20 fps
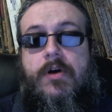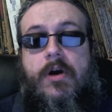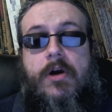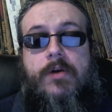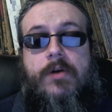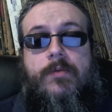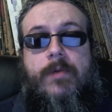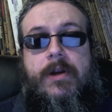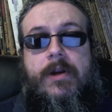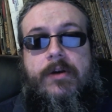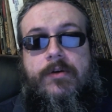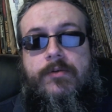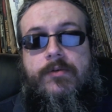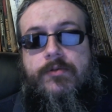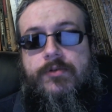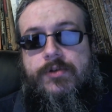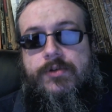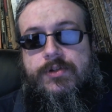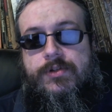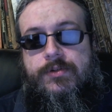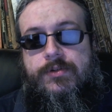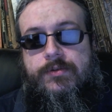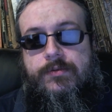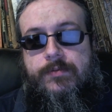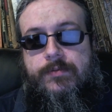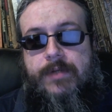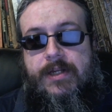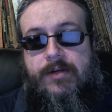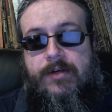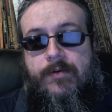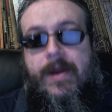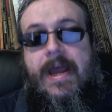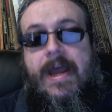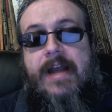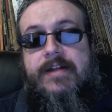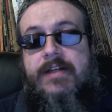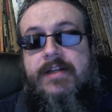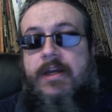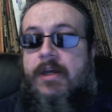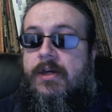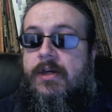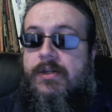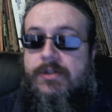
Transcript: hardware in order to interact.